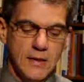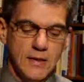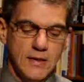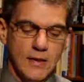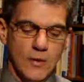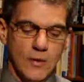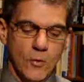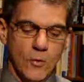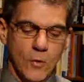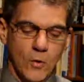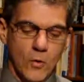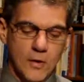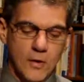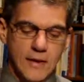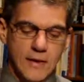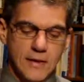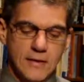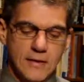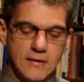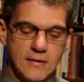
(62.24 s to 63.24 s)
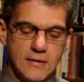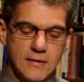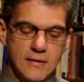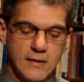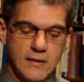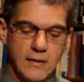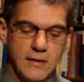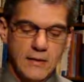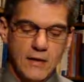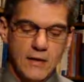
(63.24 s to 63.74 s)
that are working
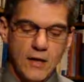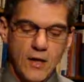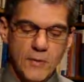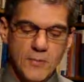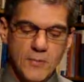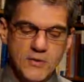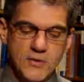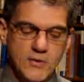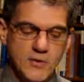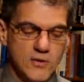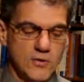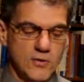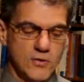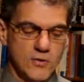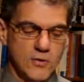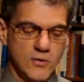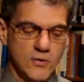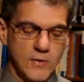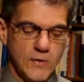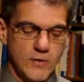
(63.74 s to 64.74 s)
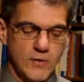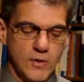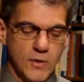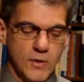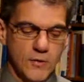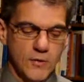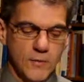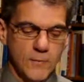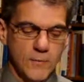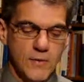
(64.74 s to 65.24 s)
in opposition to each
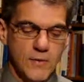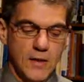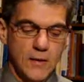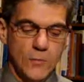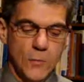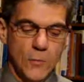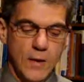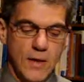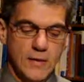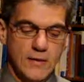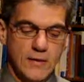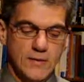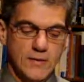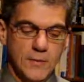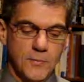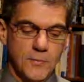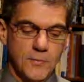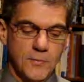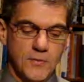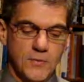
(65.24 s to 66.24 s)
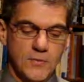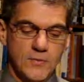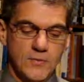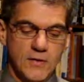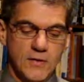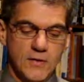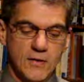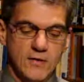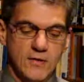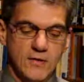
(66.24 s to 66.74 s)
other in ways that produce
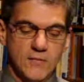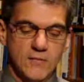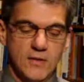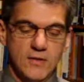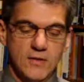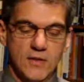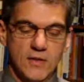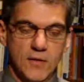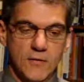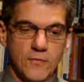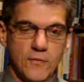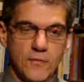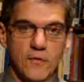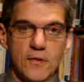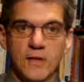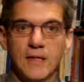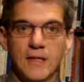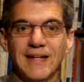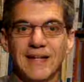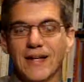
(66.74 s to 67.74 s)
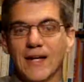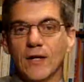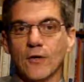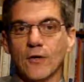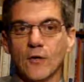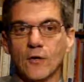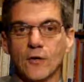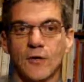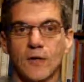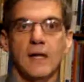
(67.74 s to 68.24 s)
feelings of discomfort and
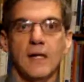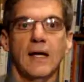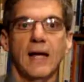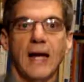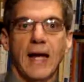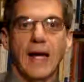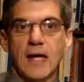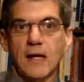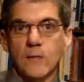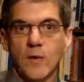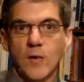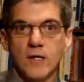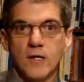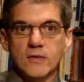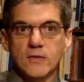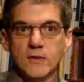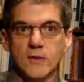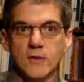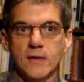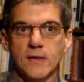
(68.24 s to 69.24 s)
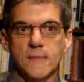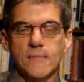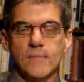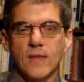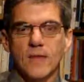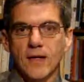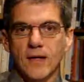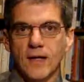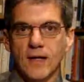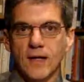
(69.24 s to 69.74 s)
or animosity.
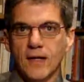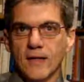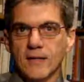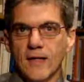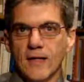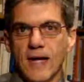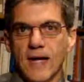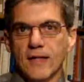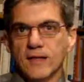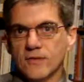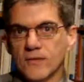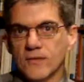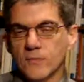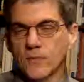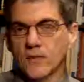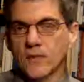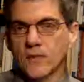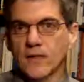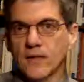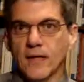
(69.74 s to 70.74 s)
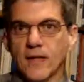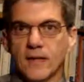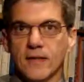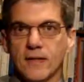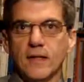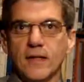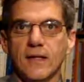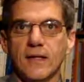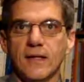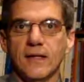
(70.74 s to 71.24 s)
And I'd like to add something to
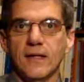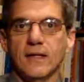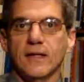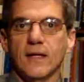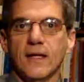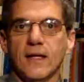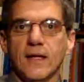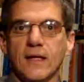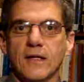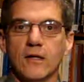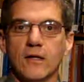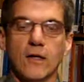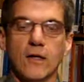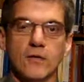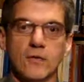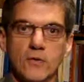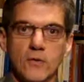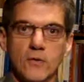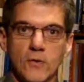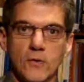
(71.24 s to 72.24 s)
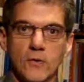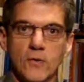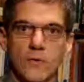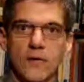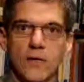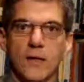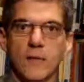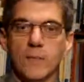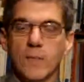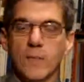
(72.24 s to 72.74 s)
that it also
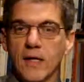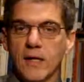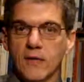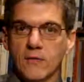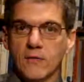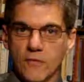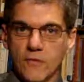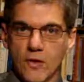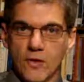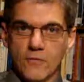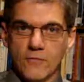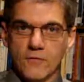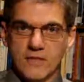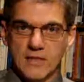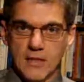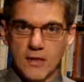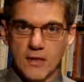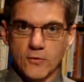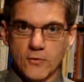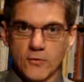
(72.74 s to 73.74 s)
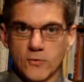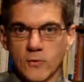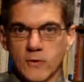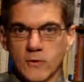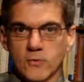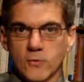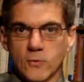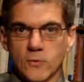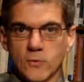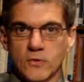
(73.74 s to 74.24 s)
may involve scarce
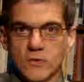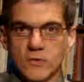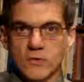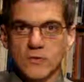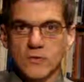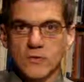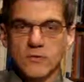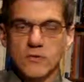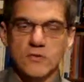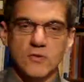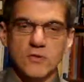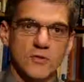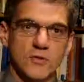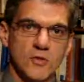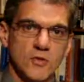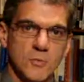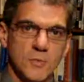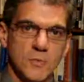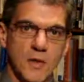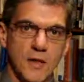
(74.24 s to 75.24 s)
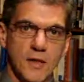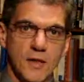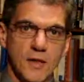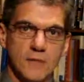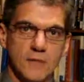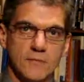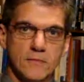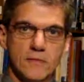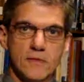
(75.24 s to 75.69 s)
resources, such as money,